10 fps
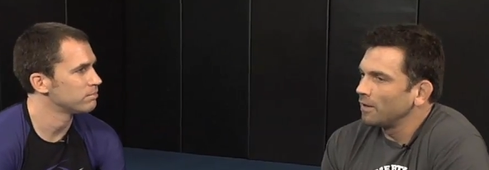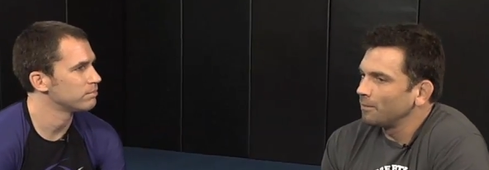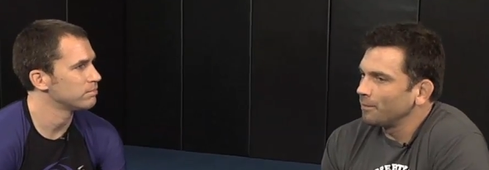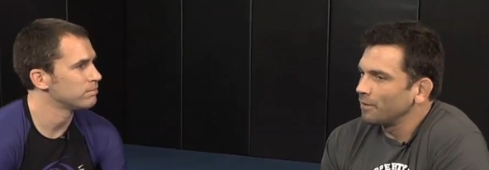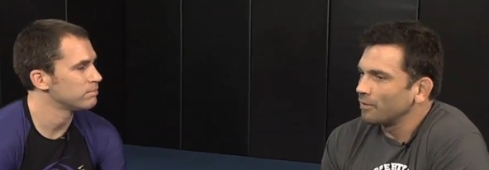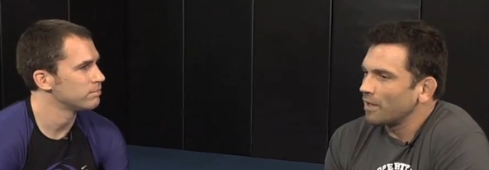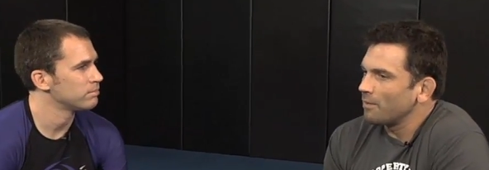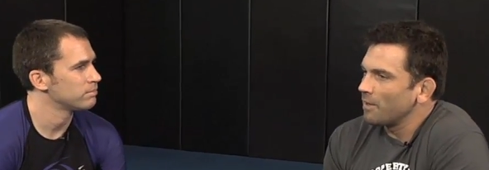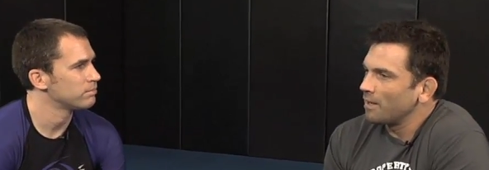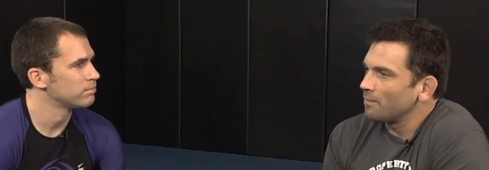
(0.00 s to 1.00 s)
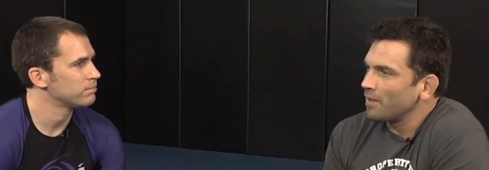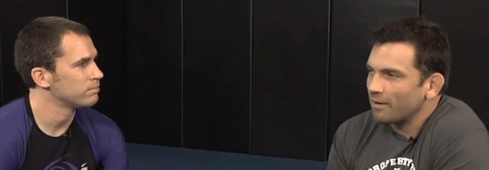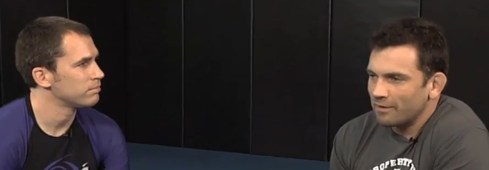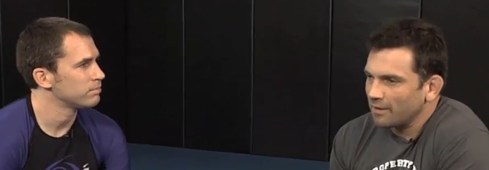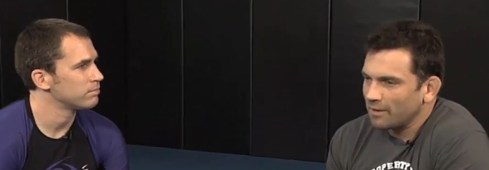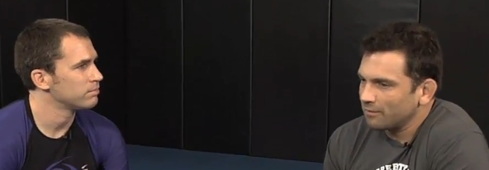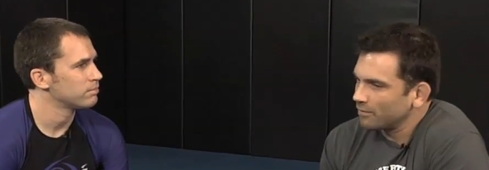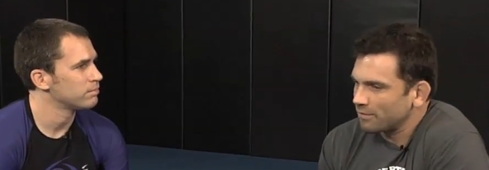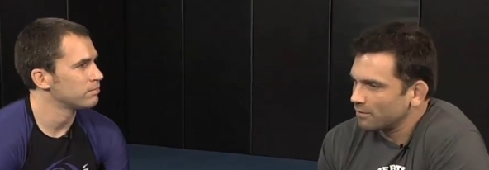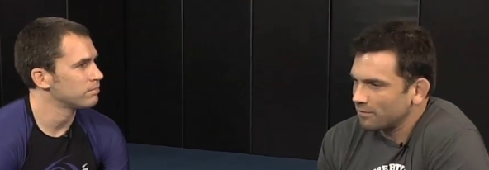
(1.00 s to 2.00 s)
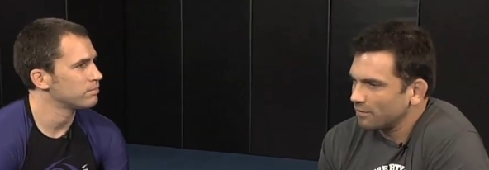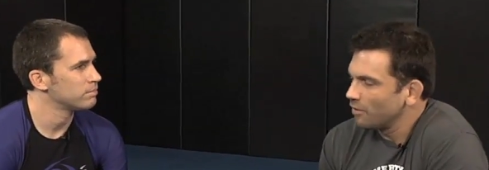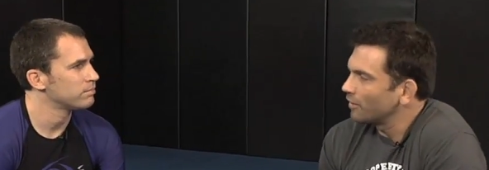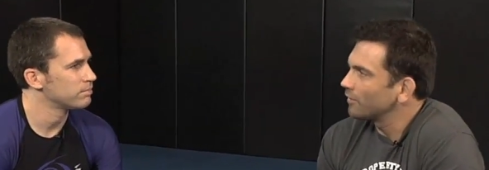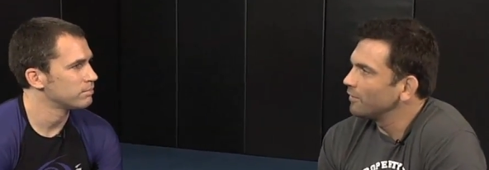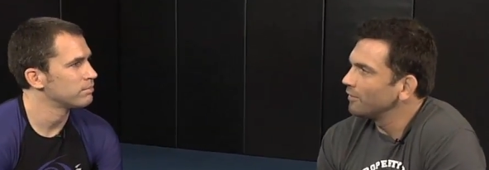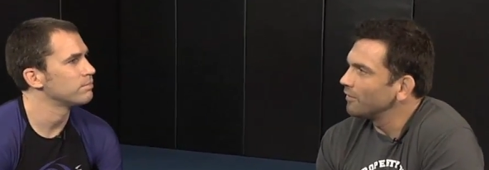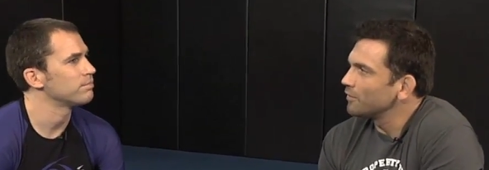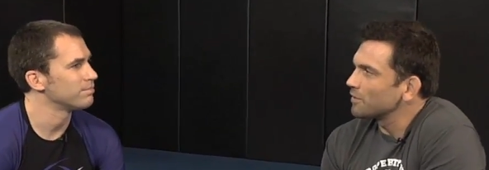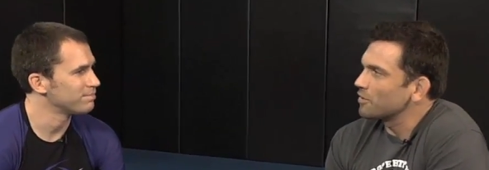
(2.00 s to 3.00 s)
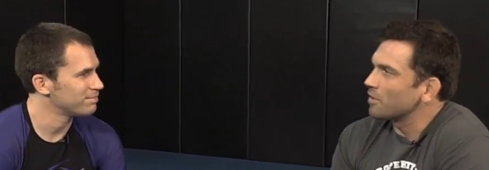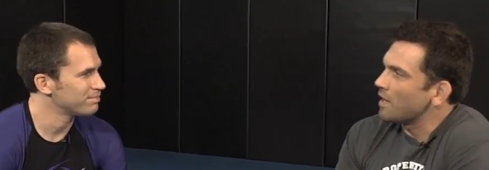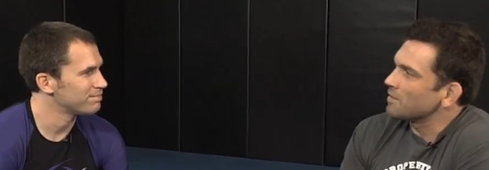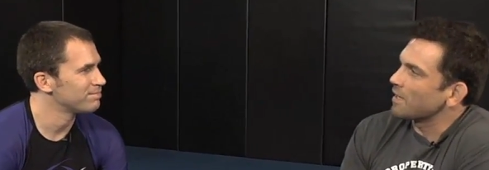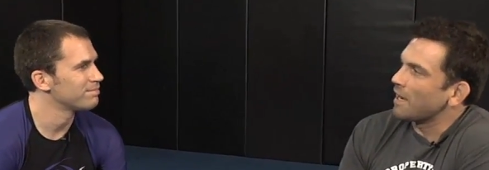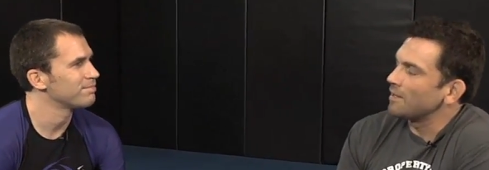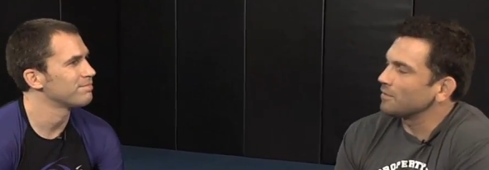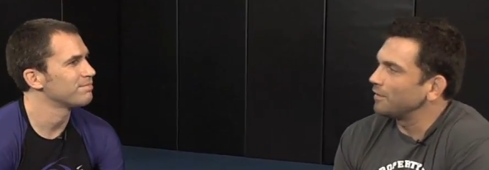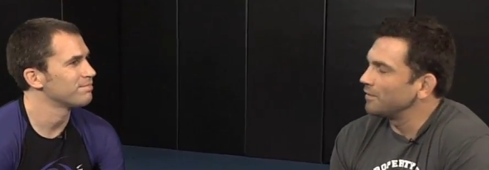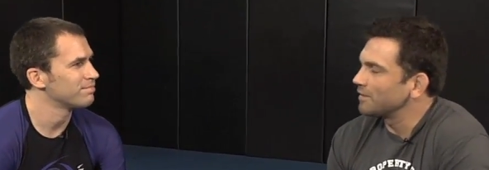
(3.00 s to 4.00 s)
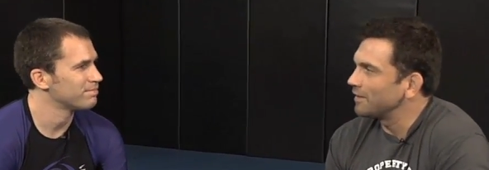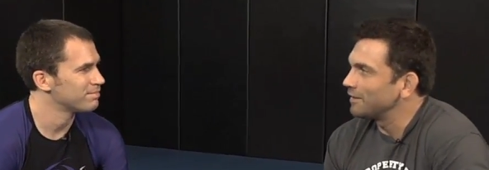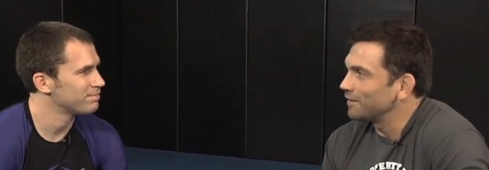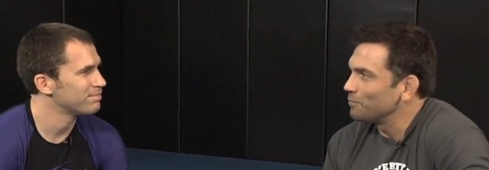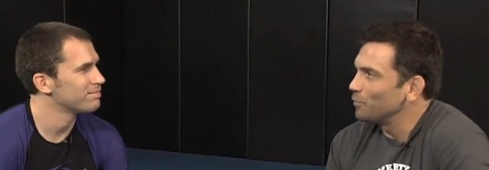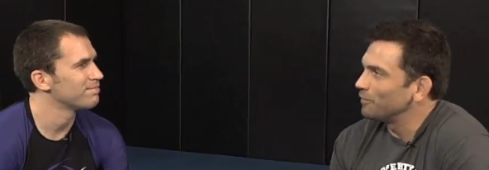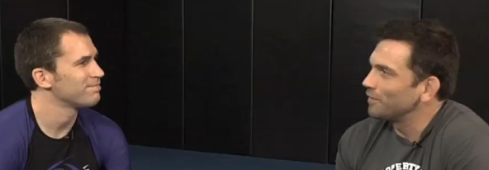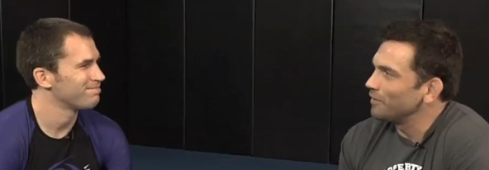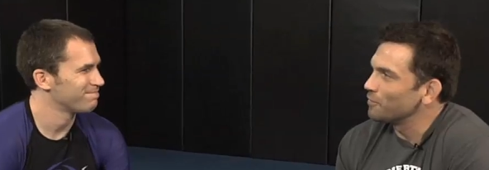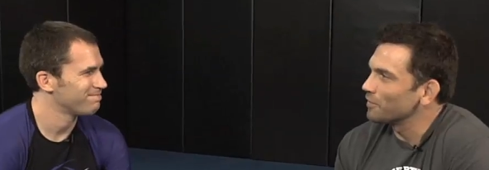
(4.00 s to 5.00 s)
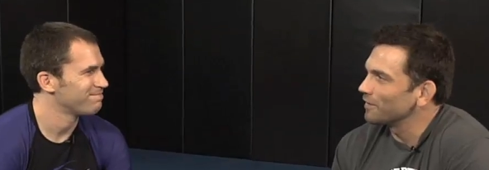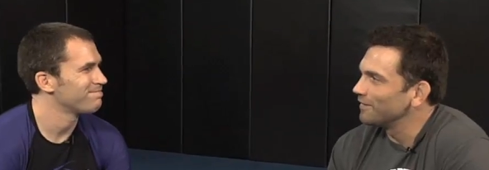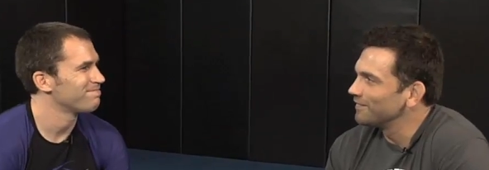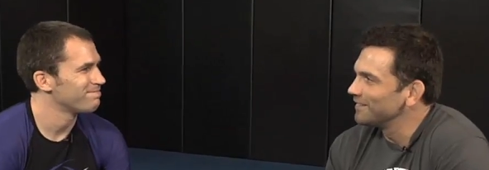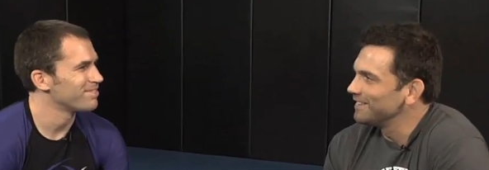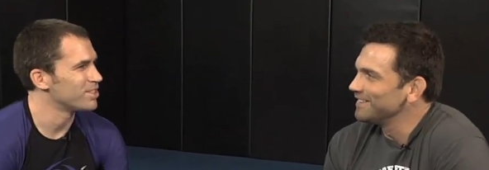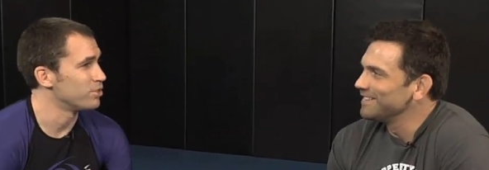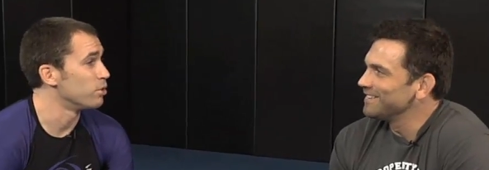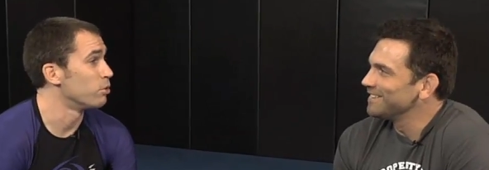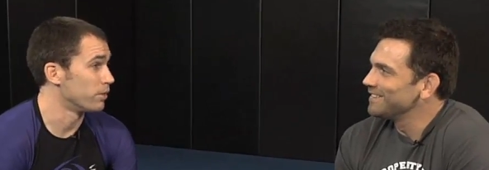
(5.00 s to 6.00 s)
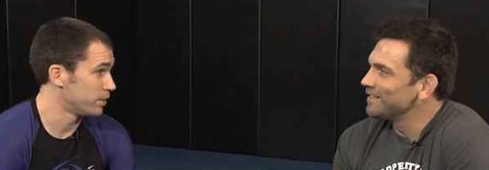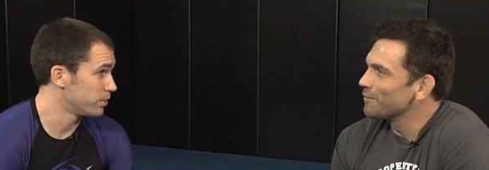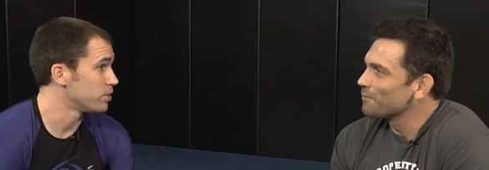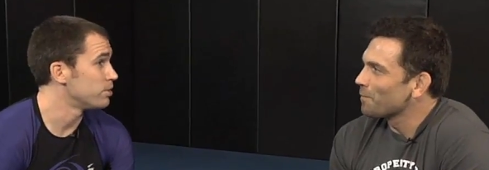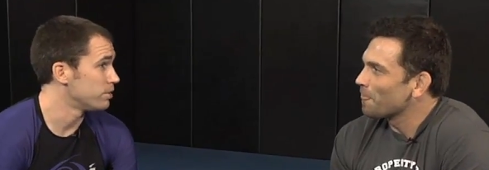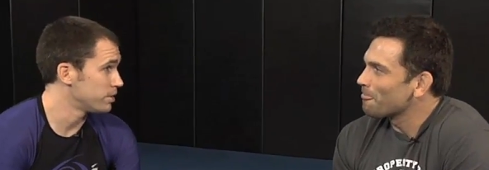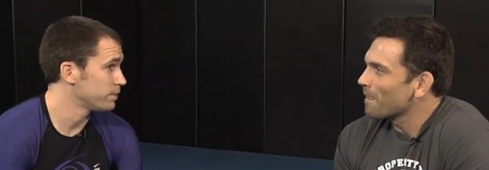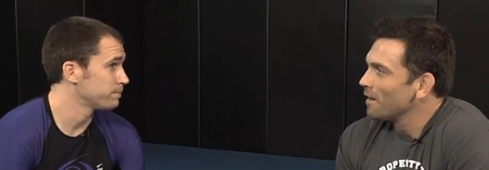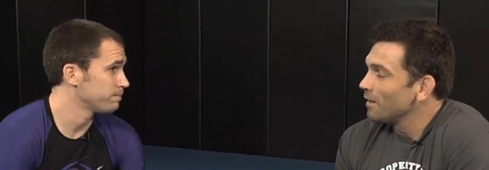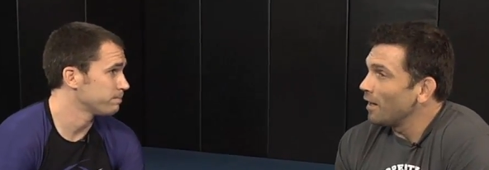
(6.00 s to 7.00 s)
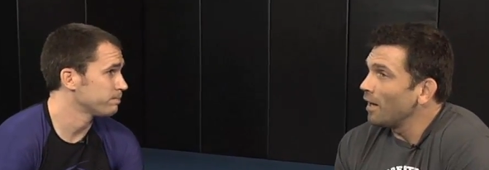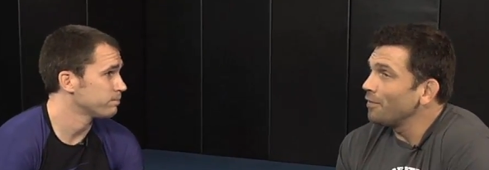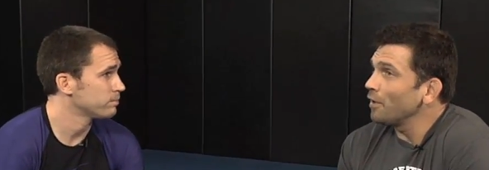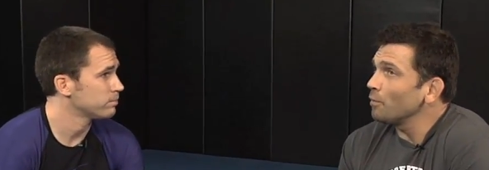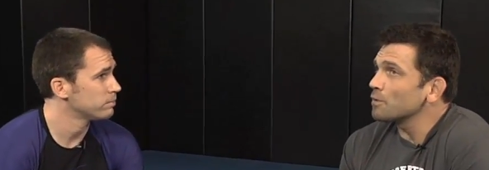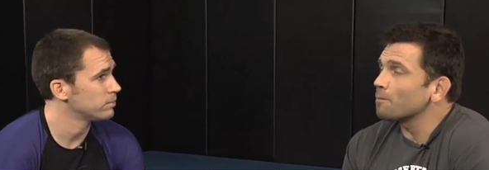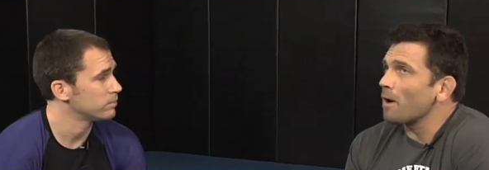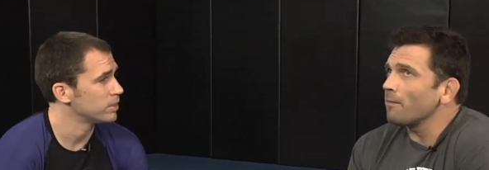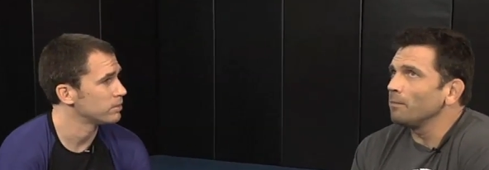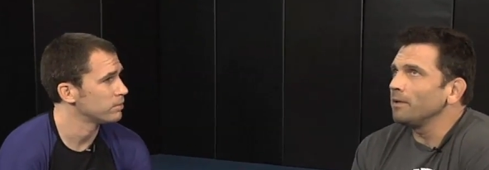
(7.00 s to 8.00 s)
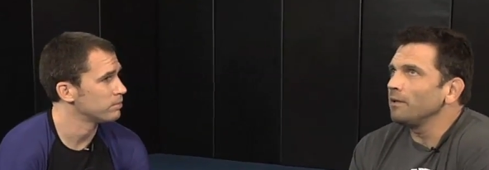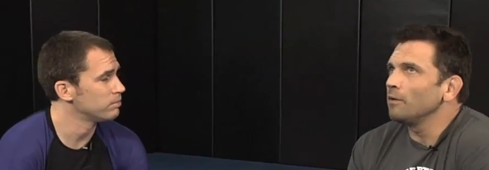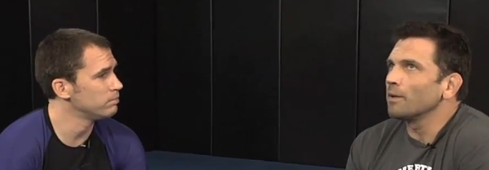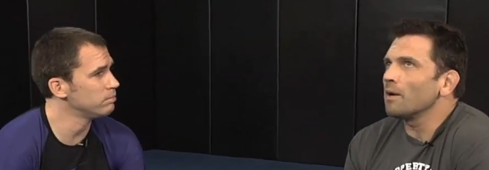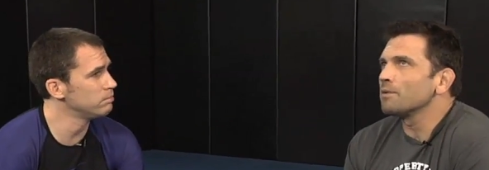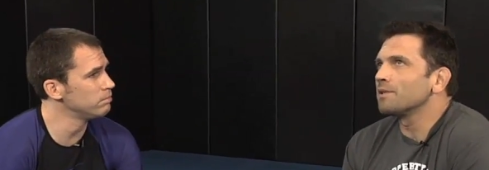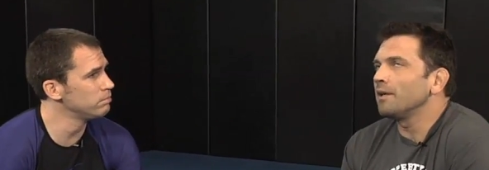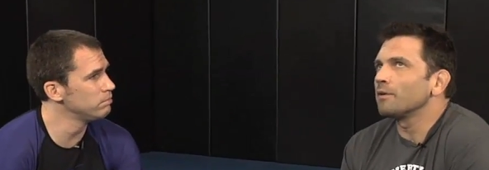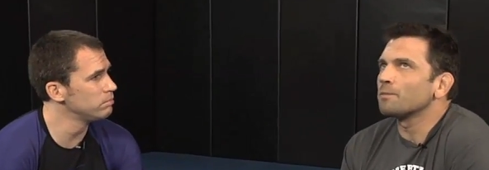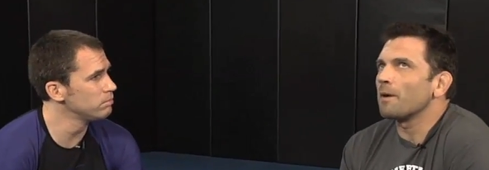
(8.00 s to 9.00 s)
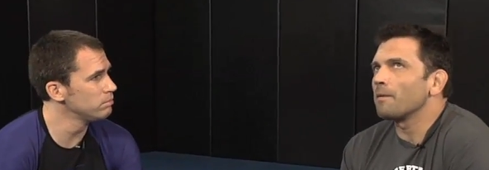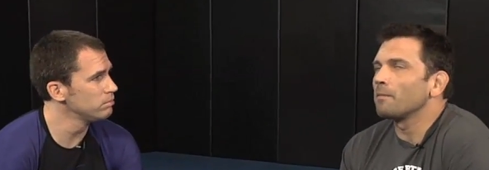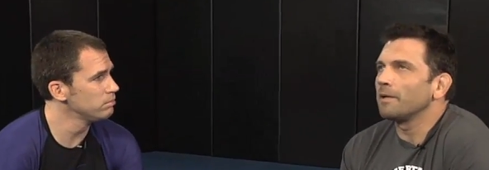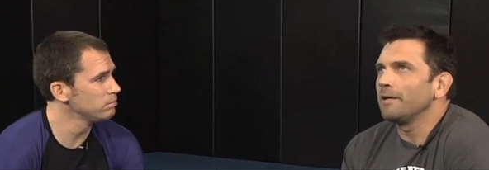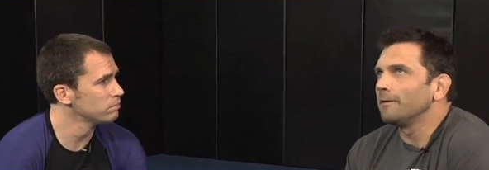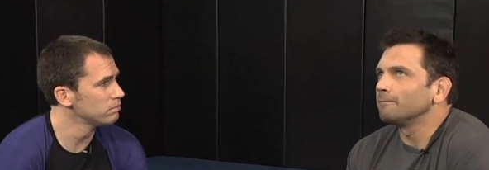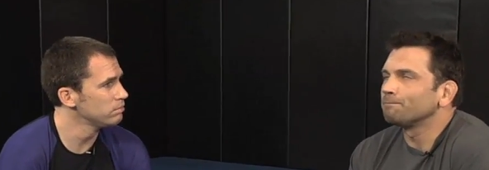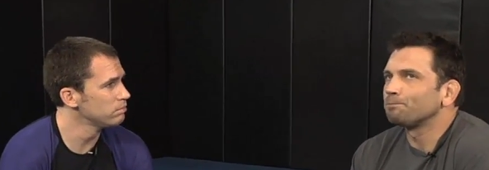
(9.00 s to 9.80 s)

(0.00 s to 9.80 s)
Speaker 1: um, you know, and I met him there, and then I was hooked. You know, he's mm-hmm. such a nice guy, so I decided to move to New York, you know.
Speaker 2: So you were one of his first students?
Speaker 1: Uh, there was probably, you know, when I was there, it was probably